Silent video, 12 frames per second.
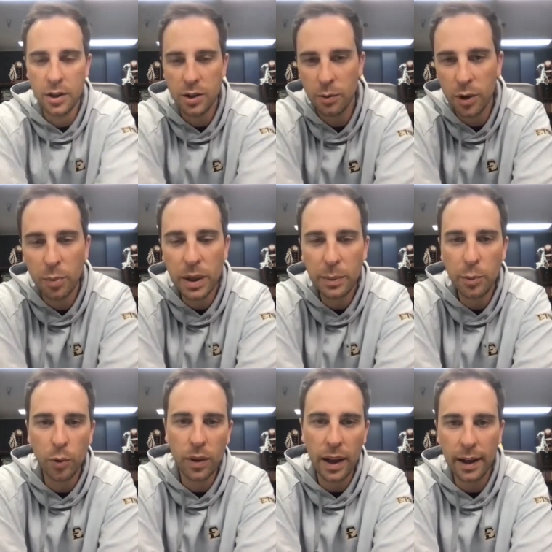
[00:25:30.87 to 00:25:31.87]
some good
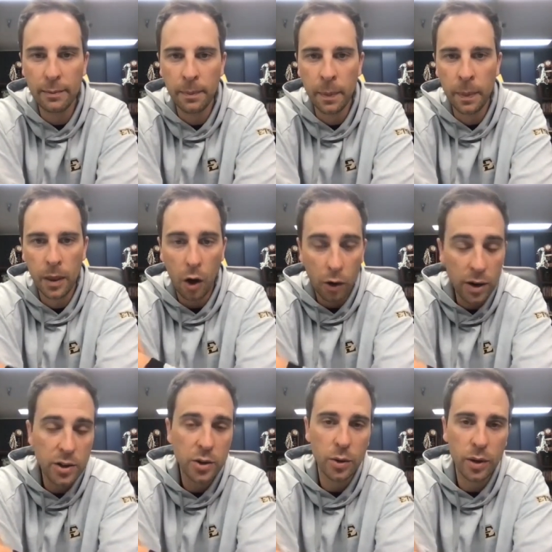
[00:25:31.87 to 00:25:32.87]
people that are
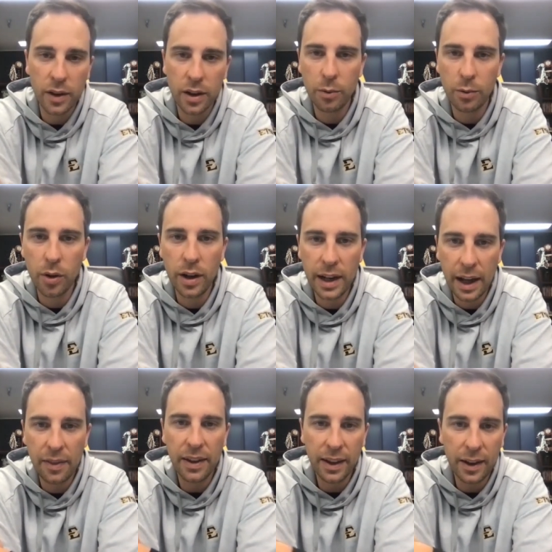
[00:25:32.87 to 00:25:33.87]
into it in the community.
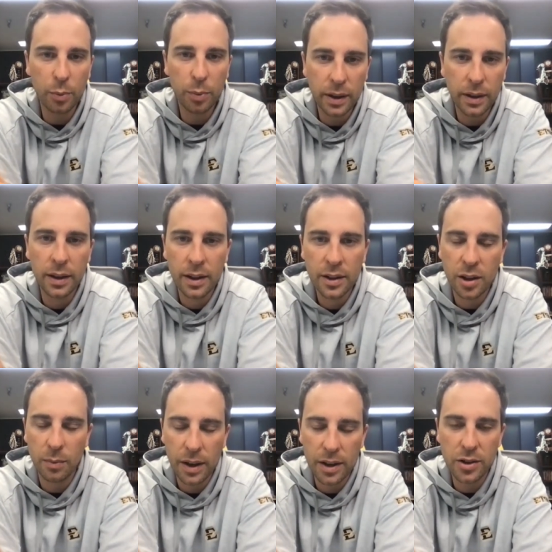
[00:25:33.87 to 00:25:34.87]
I think it'll be
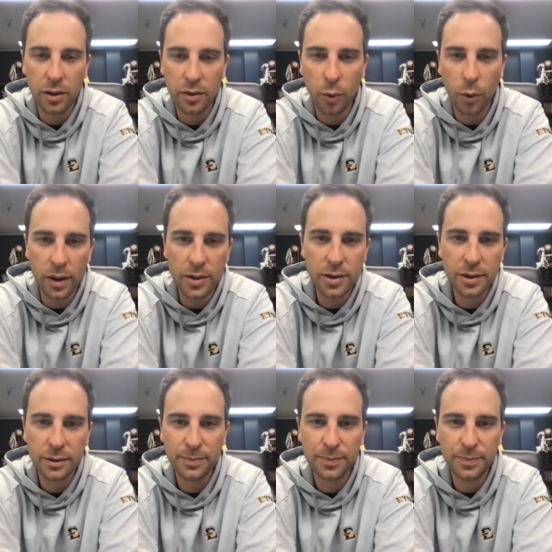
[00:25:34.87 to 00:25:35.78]
something that's good for us.